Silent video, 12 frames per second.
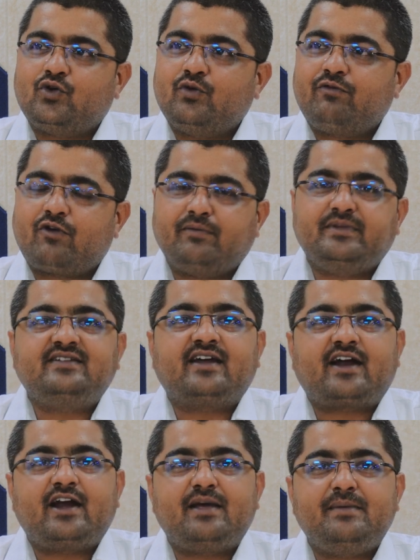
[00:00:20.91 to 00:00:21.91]
So from
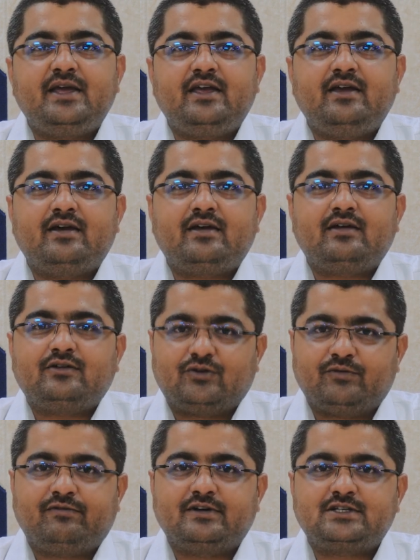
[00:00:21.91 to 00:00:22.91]
this academic year,
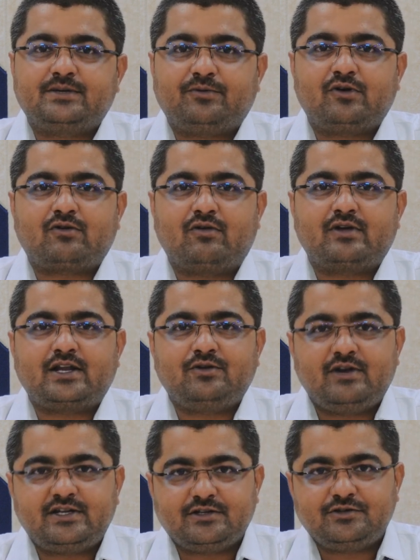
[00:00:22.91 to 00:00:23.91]
first of all,
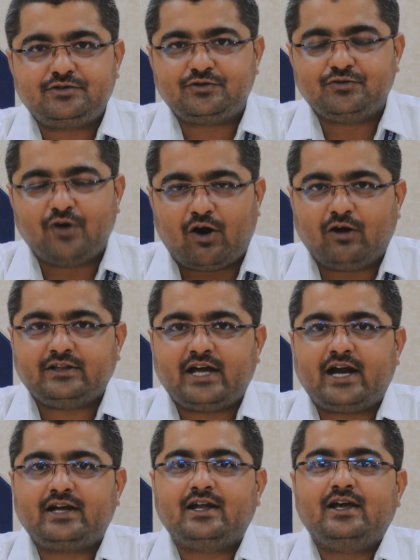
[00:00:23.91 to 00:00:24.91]
congratulations to all
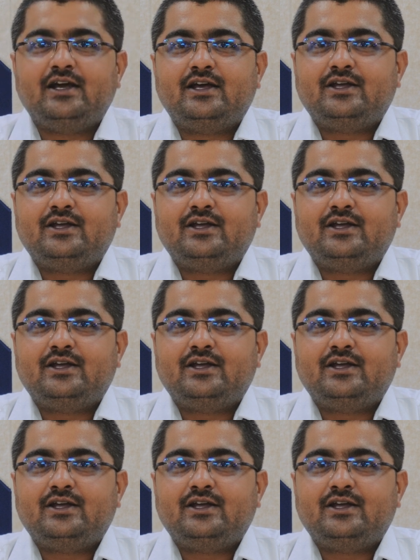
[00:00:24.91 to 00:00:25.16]
that